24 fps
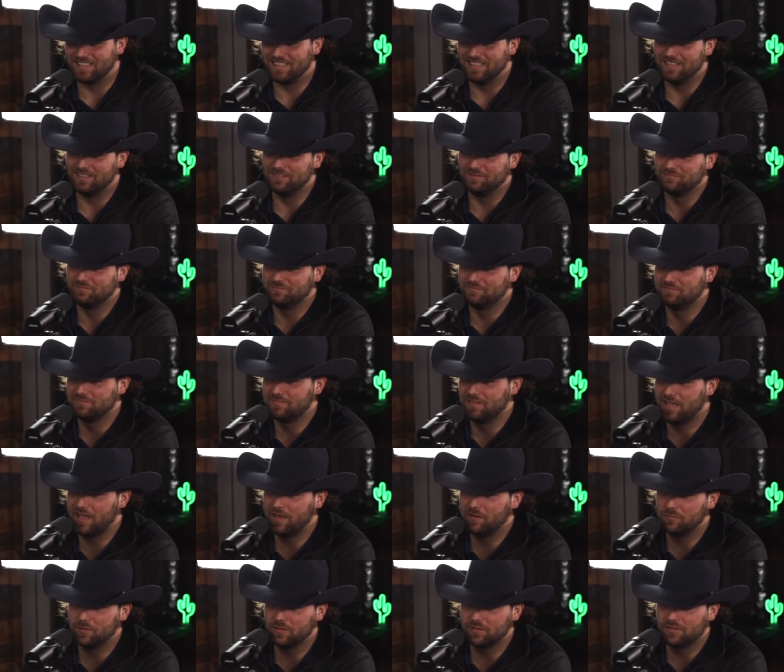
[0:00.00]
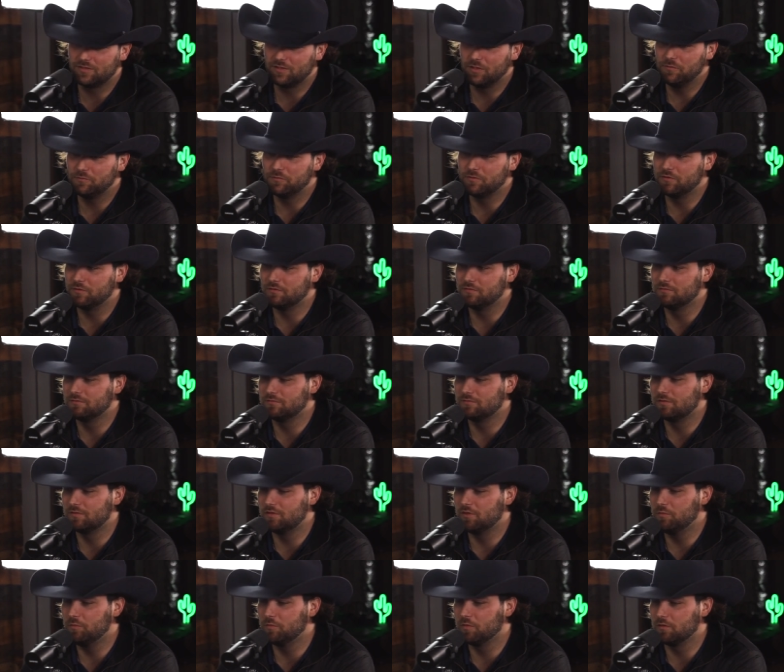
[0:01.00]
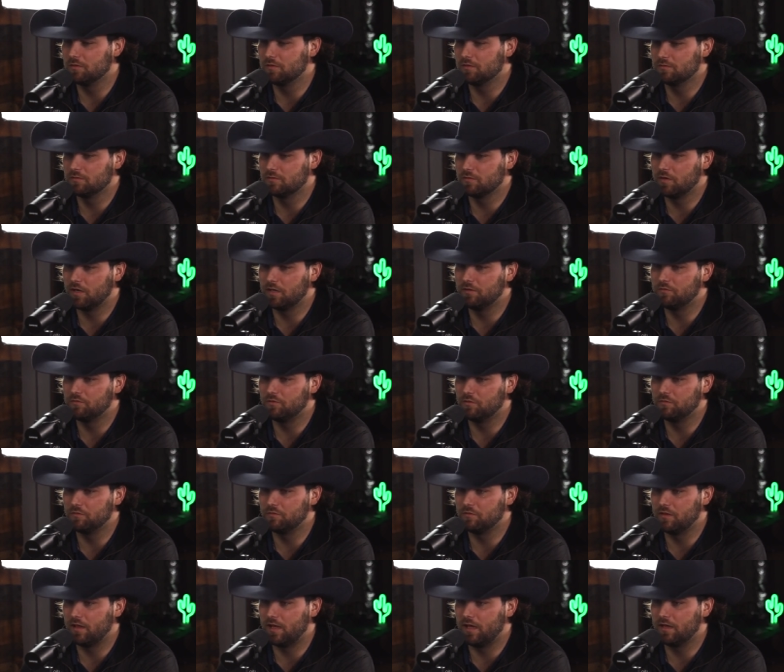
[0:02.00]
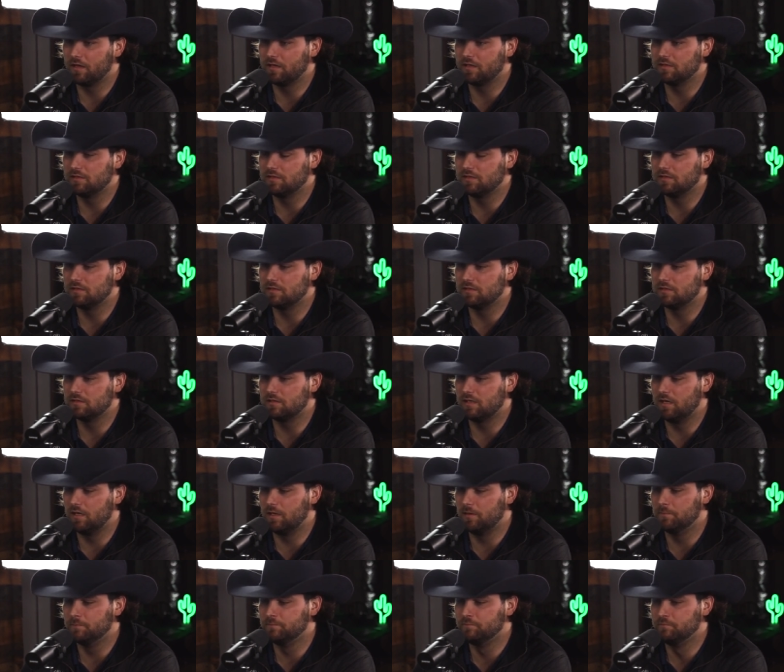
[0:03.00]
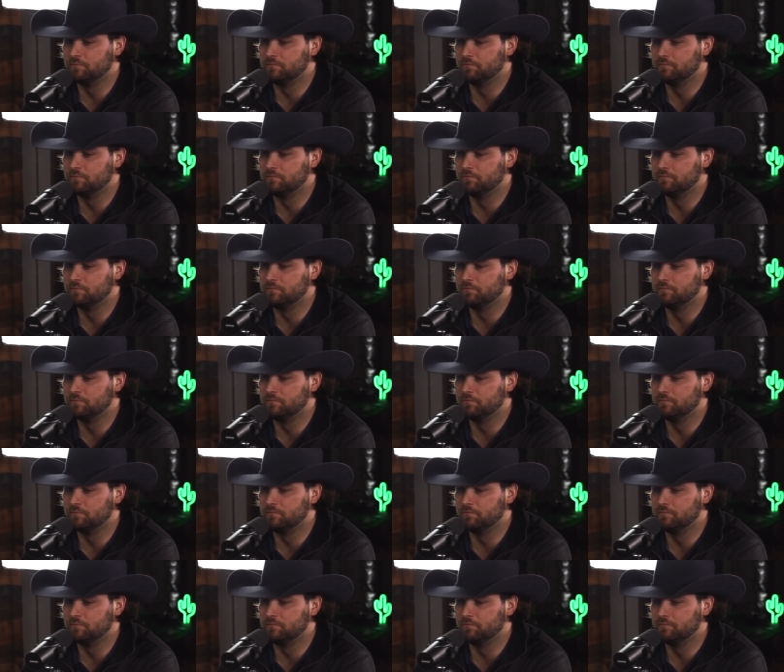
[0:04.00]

um, yeah, but super, super grateful for that because it's. Uh,